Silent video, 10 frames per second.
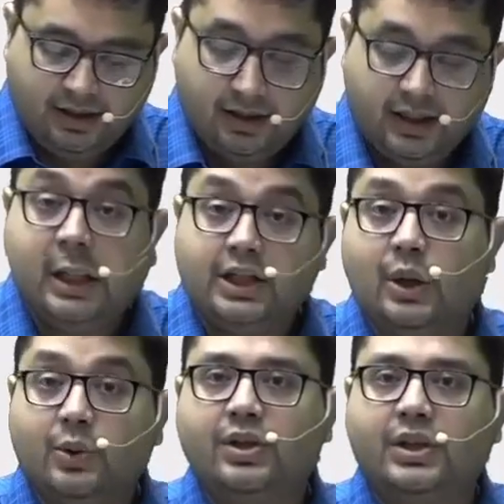
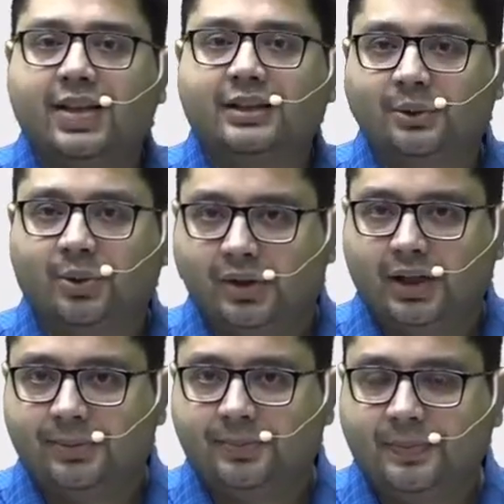include the other
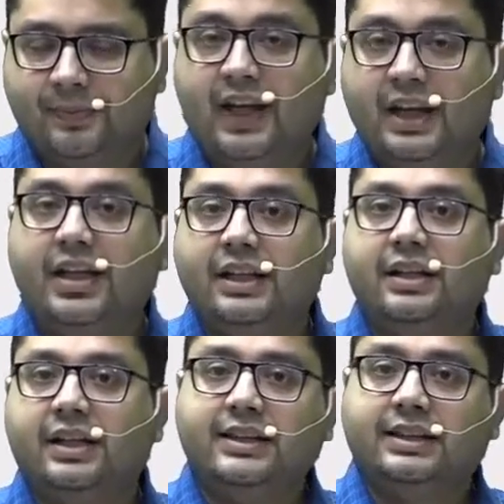organ. They can
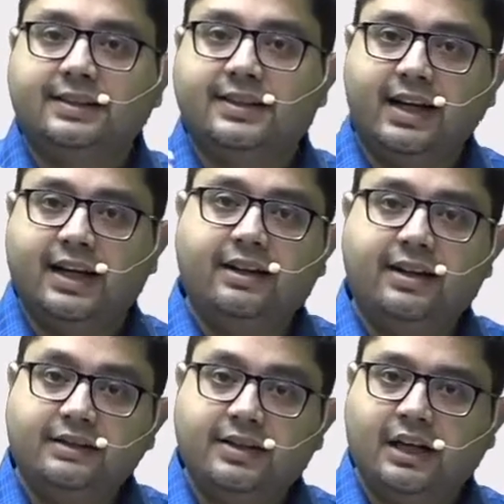create the
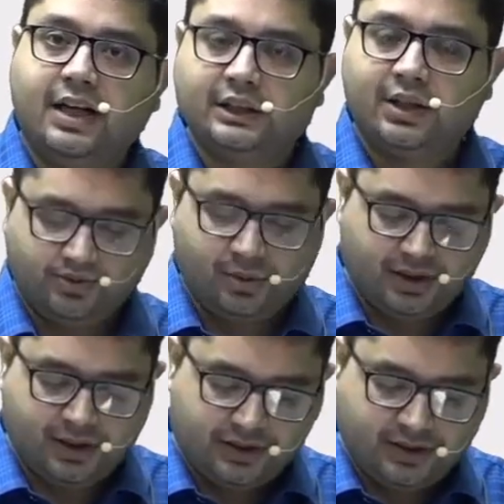secondaries in other
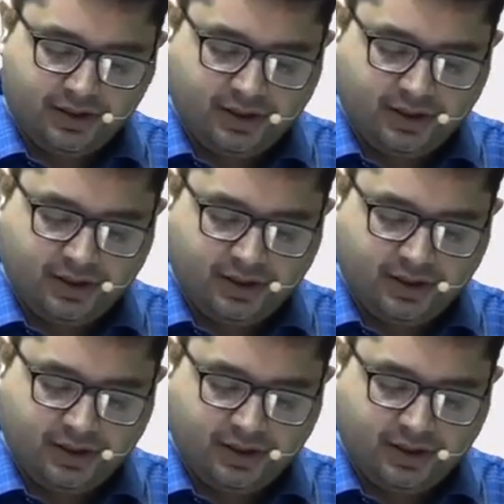organs.